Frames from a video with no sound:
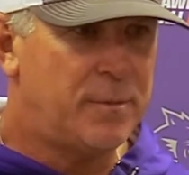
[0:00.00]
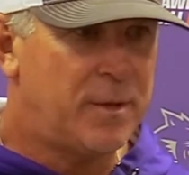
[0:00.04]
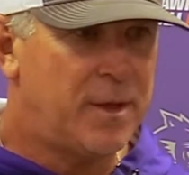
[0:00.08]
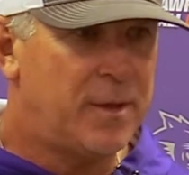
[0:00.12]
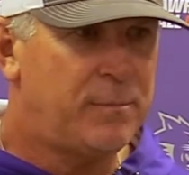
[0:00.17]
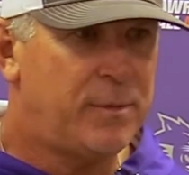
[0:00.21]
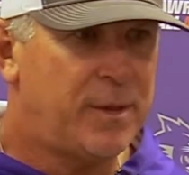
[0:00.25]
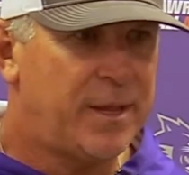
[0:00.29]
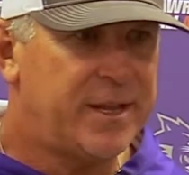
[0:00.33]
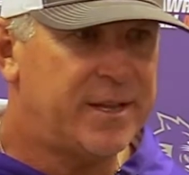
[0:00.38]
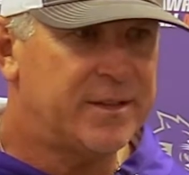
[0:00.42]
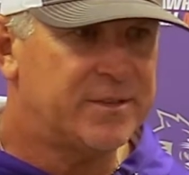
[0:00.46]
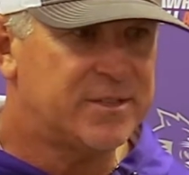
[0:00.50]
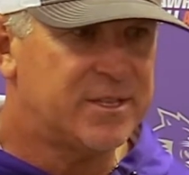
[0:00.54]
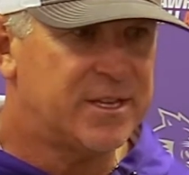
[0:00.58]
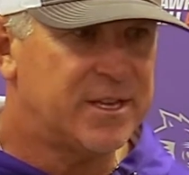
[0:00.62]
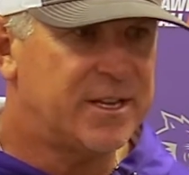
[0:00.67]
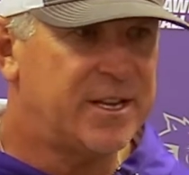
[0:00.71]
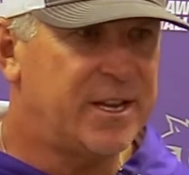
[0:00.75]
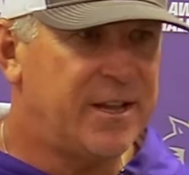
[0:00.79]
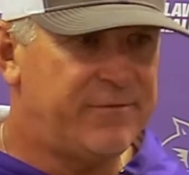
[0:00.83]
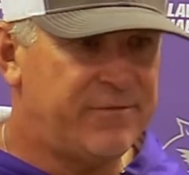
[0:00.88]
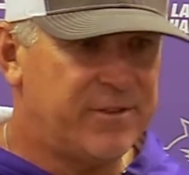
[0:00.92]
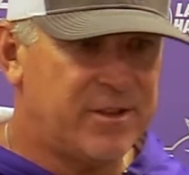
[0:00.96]
to play a
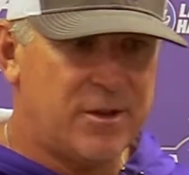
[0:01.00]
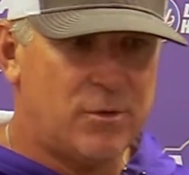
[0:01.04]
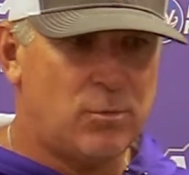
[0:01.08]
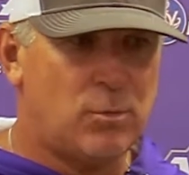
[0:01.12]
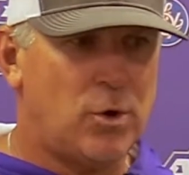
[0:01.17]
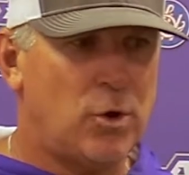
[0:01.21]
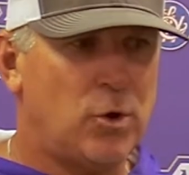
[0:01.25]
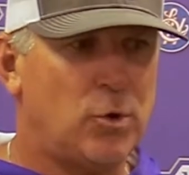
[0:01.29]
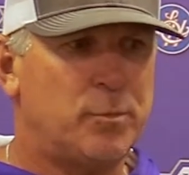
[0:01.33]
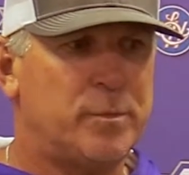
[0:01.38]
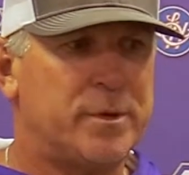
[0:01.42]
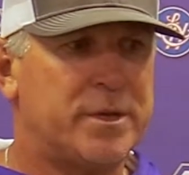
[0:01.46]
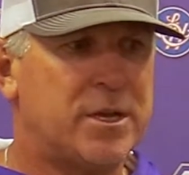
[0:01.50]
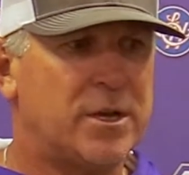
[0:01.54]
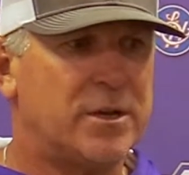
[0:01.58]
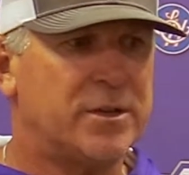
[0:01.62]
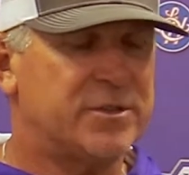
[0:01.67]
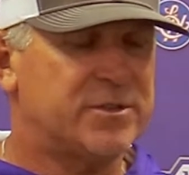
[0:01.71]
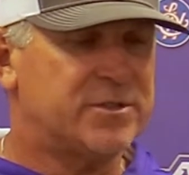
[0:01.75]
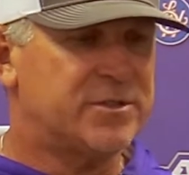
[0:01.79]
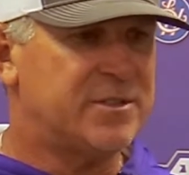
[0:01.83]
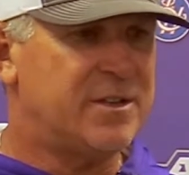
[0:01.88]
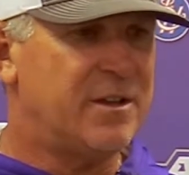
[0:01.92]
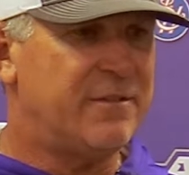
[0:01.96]
significant role
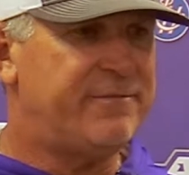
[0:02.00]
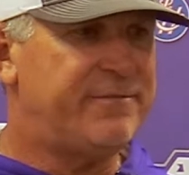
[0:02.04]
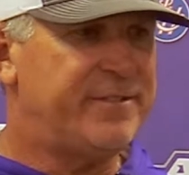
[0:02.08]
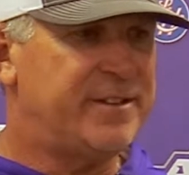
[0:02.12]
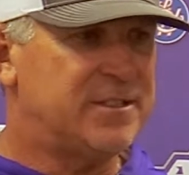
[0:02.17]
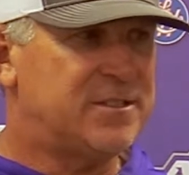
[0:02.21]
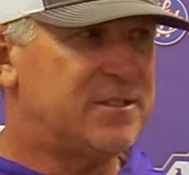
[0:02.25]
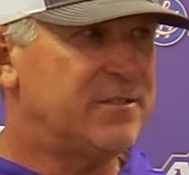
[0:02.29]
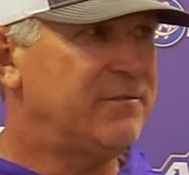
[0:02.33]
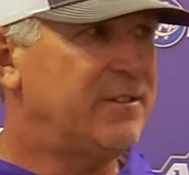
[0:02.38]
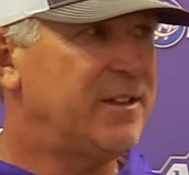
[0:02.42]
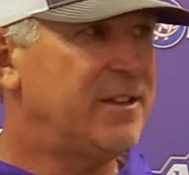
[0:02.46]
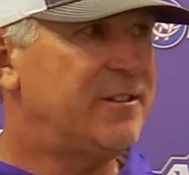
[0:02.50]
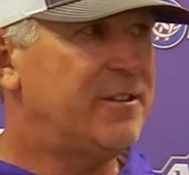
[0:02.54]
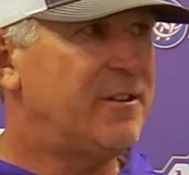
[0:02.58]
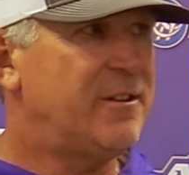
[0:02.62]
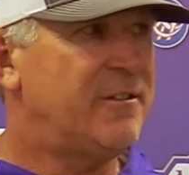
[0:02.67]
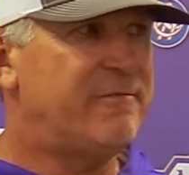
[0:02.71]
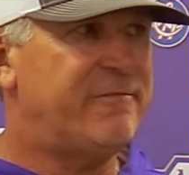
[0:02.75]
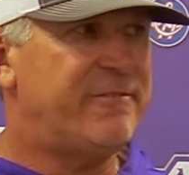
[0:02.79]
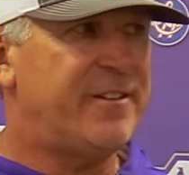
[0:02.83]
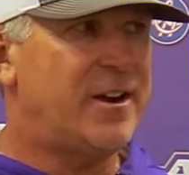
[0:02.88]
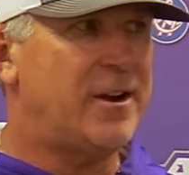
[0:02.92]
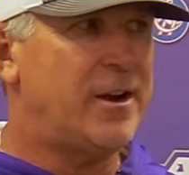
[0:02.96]
because defensively they're
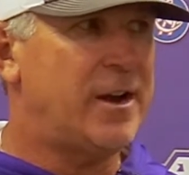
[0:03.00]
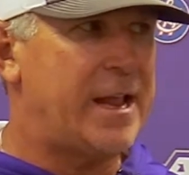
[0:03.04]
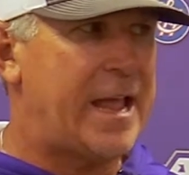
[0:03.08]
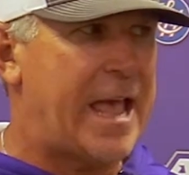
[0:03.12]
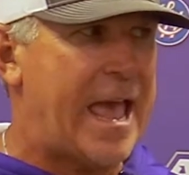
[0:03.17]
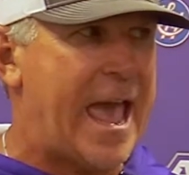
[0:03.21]
very